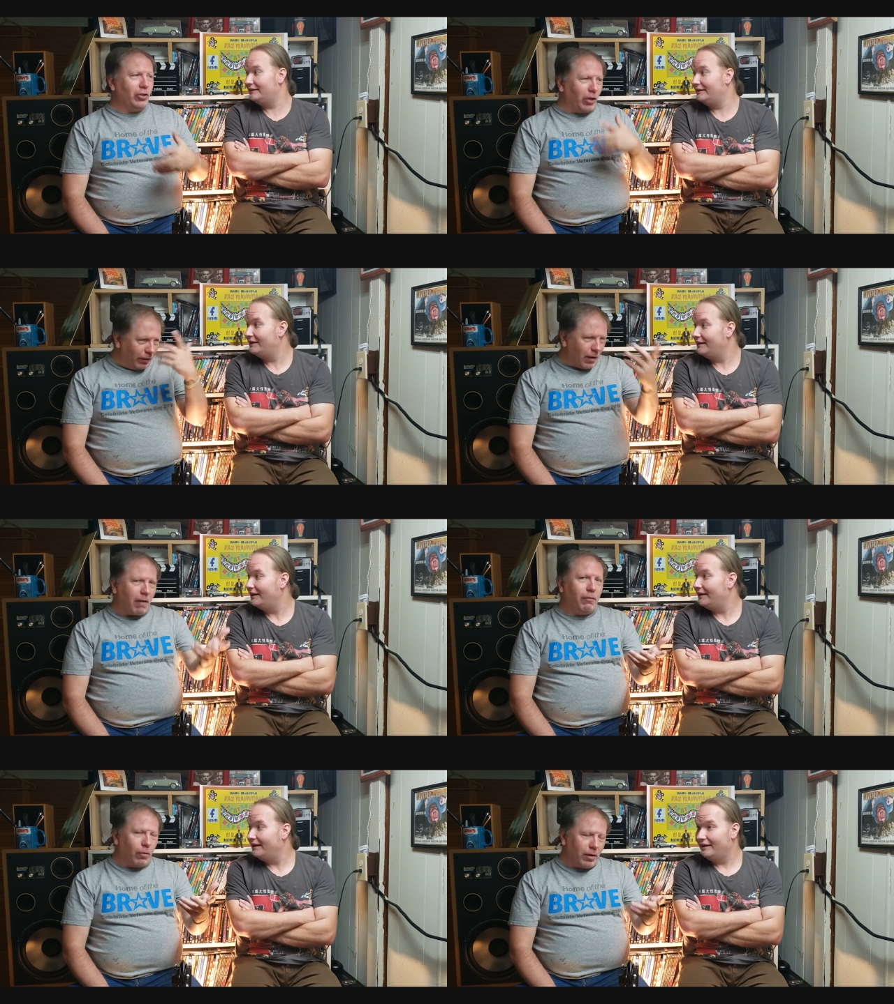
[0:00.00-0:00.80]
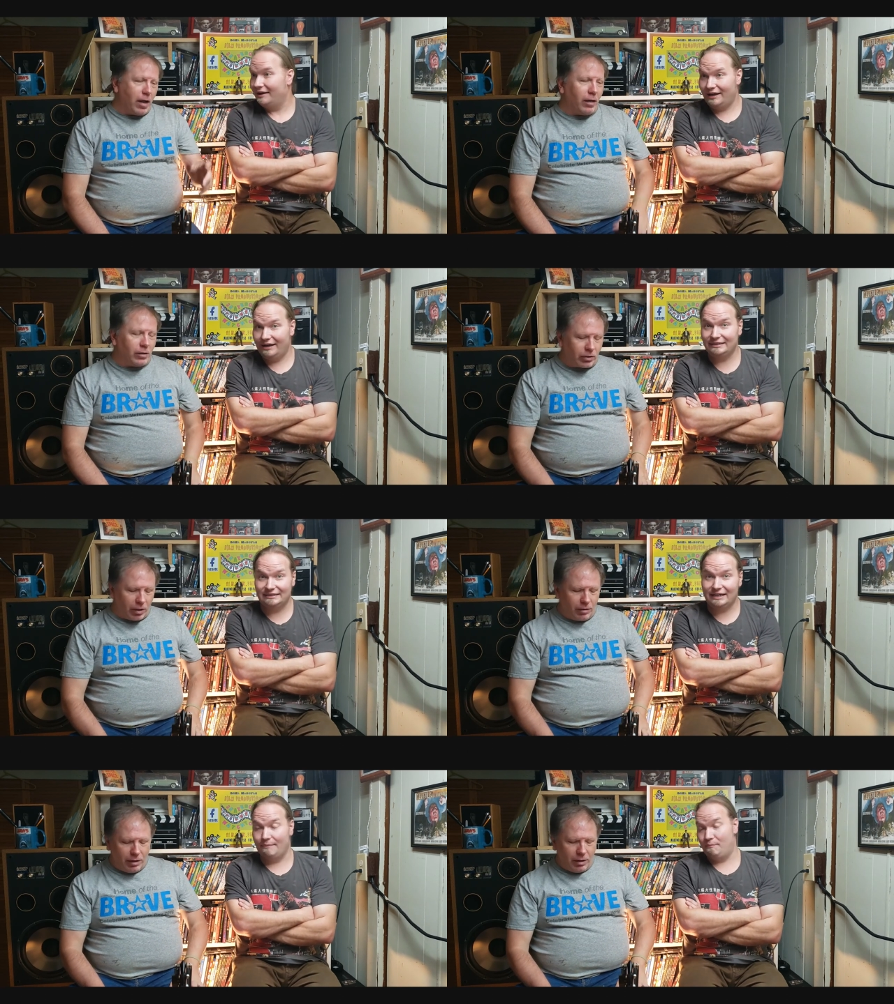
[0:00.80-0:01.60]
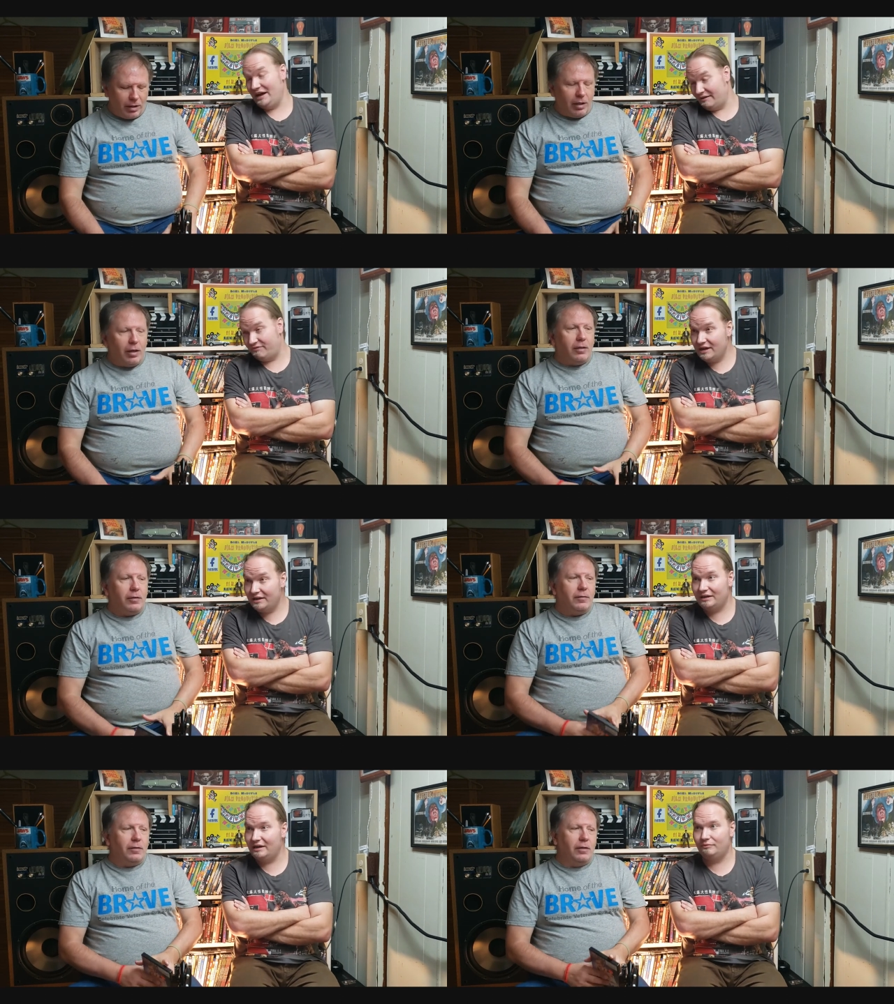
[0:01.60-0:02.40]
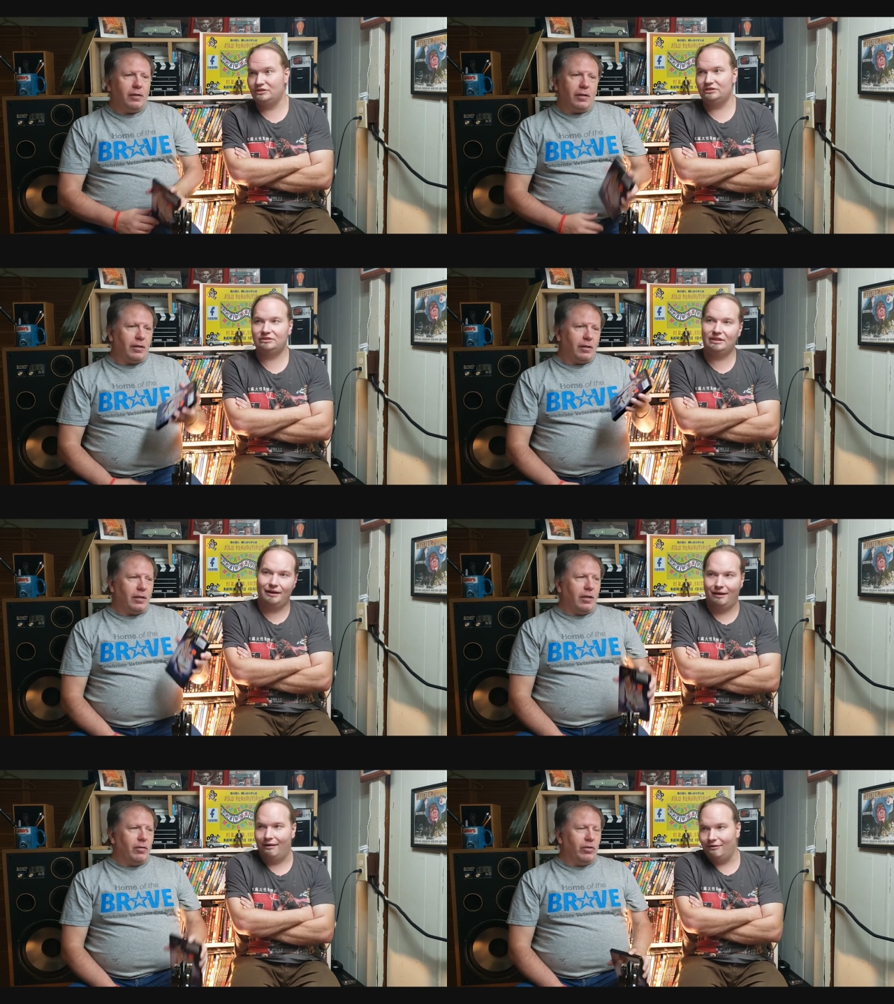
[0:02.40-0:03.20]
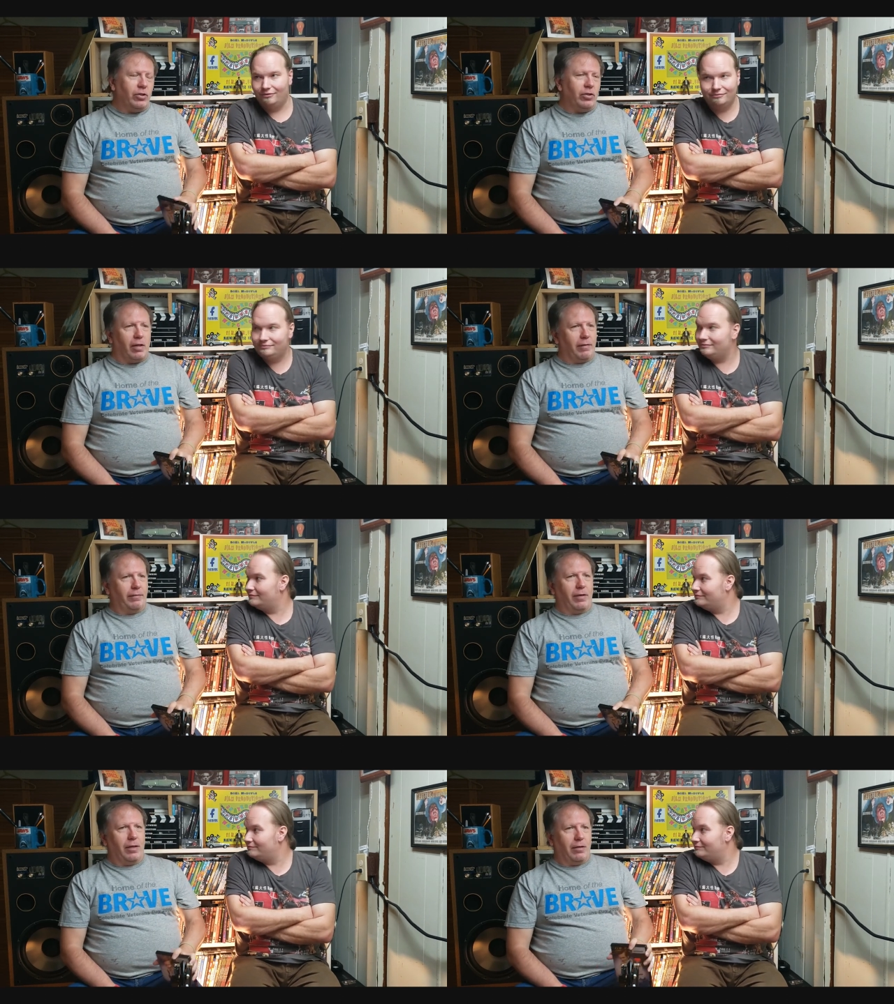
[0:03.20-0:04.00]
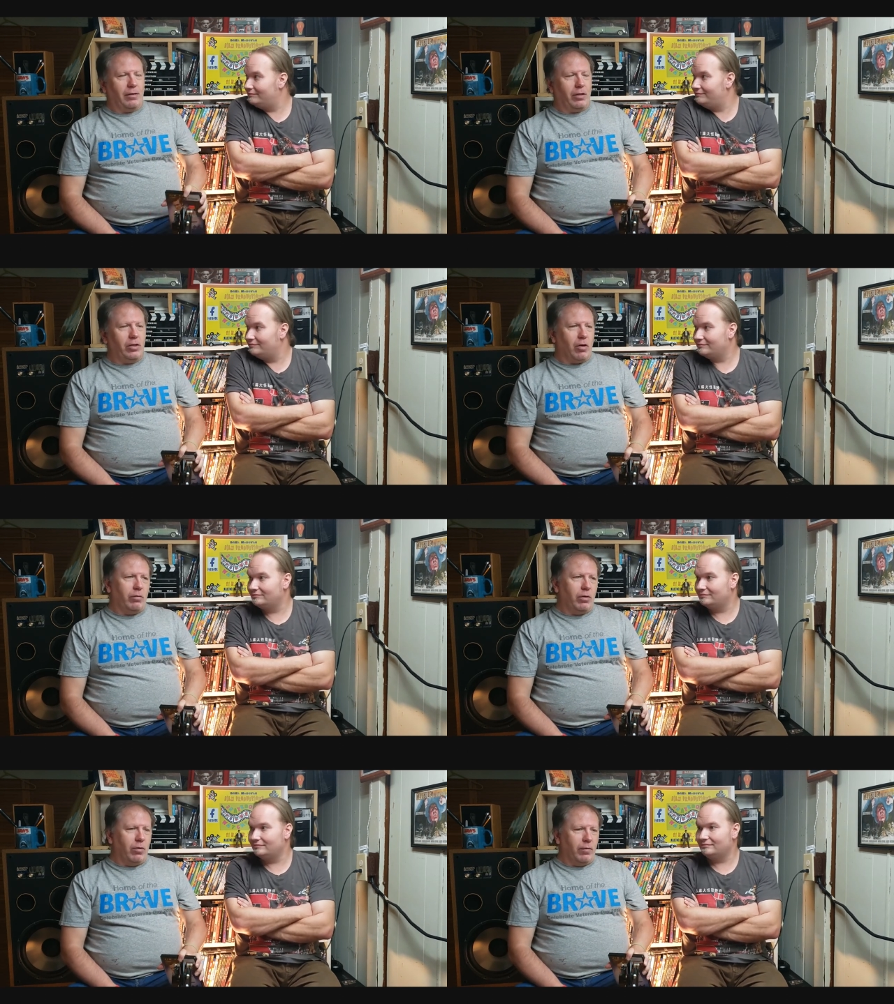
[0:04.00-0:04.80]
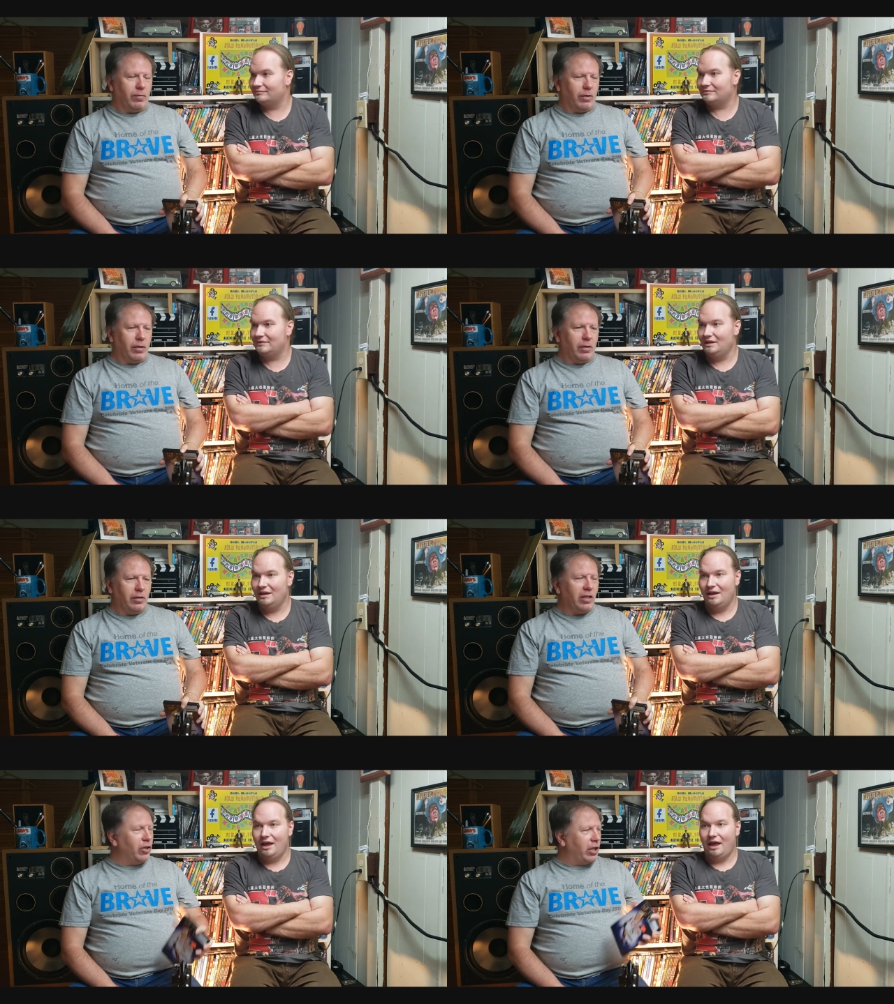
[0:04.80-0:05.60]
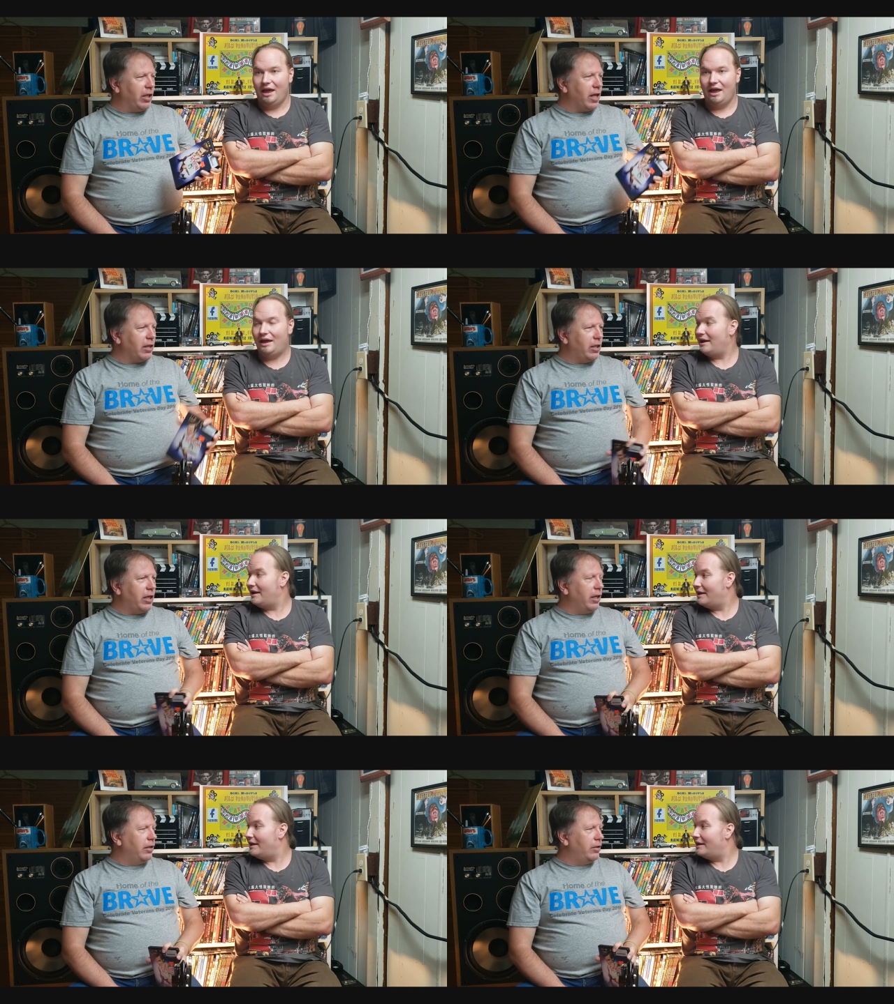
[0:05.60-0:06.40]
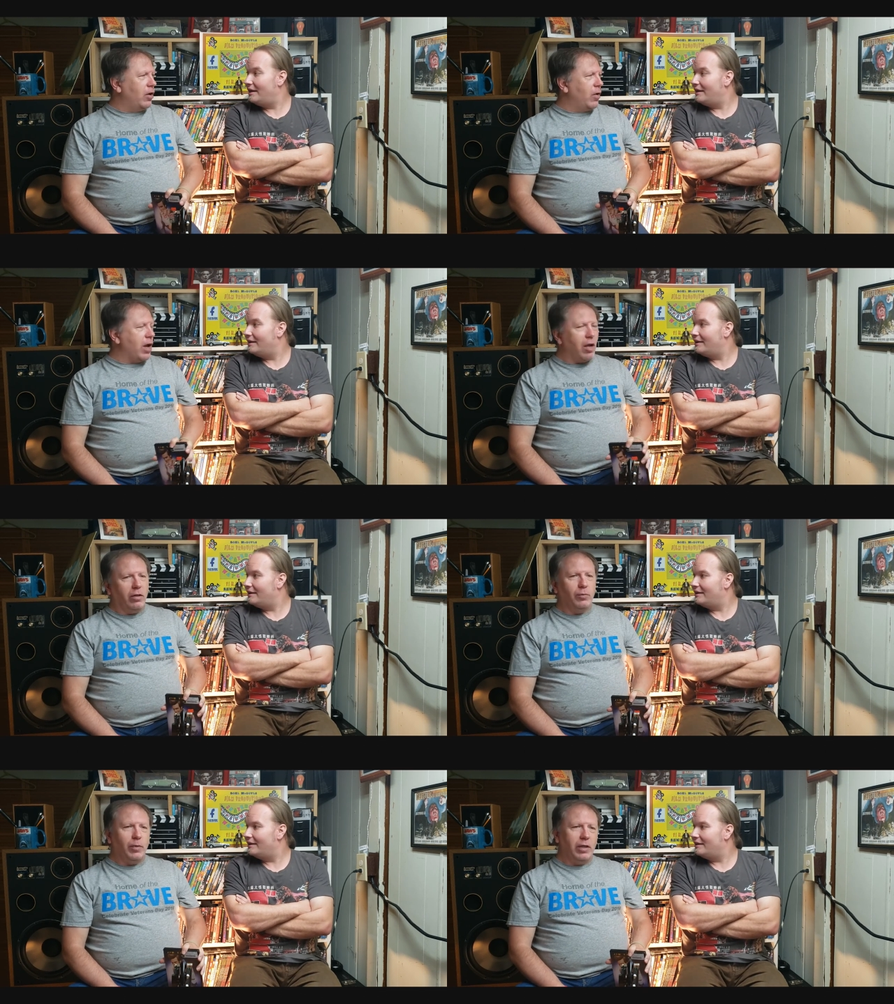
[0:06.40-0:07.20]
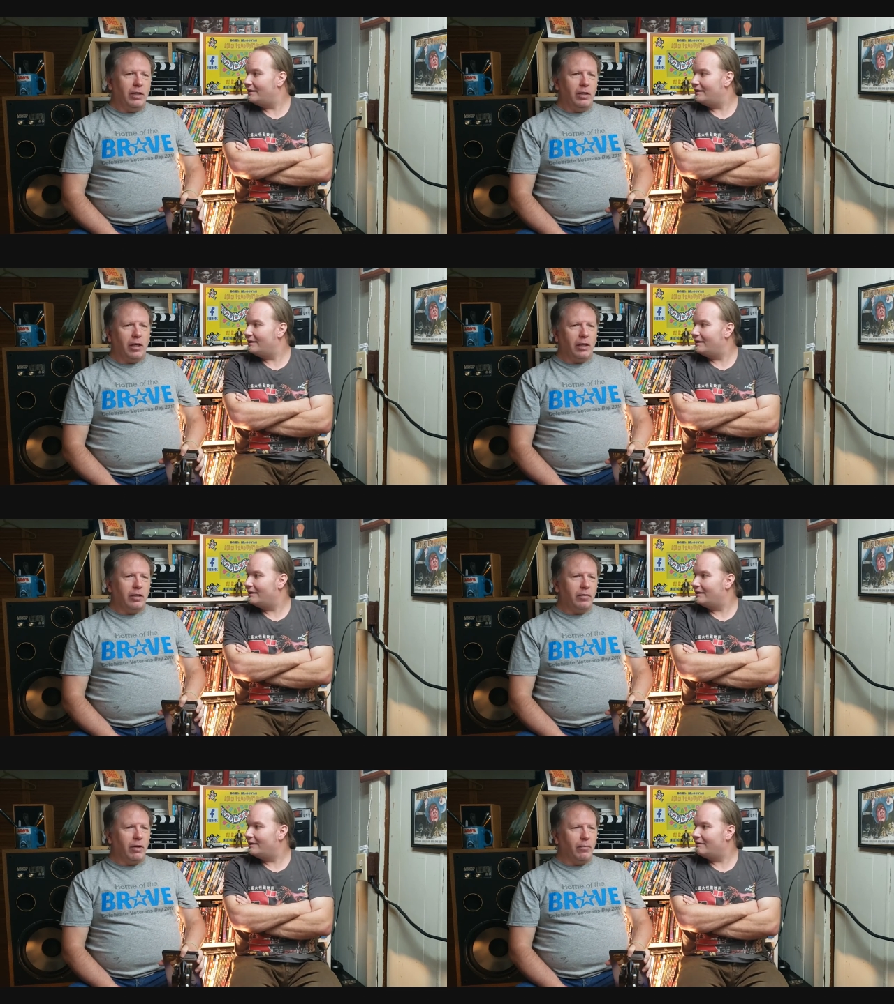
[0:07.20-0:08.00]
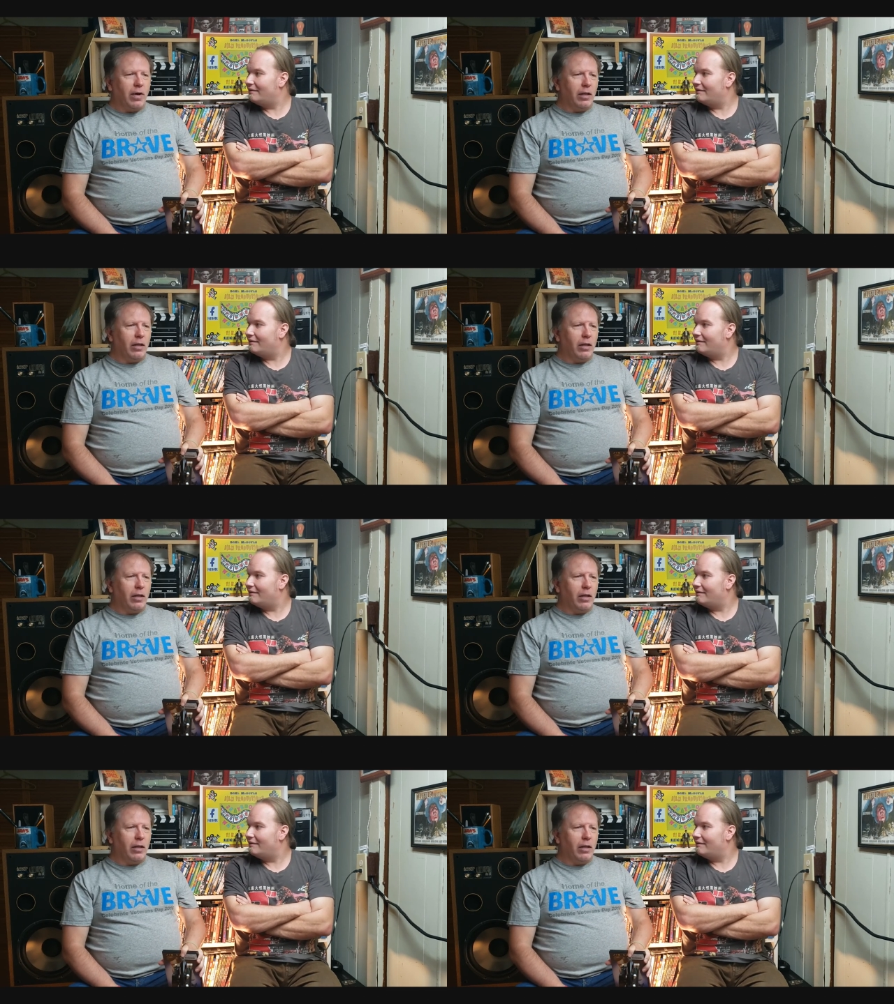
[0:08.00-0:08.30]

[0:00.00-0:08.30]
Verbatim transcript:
Speaker 1: certified for it now.
Speaker 2: Exactly. So, back then, it
Speaker 1: was it was just just go do it for. There's a kid go. Hey, let's be detectives and go find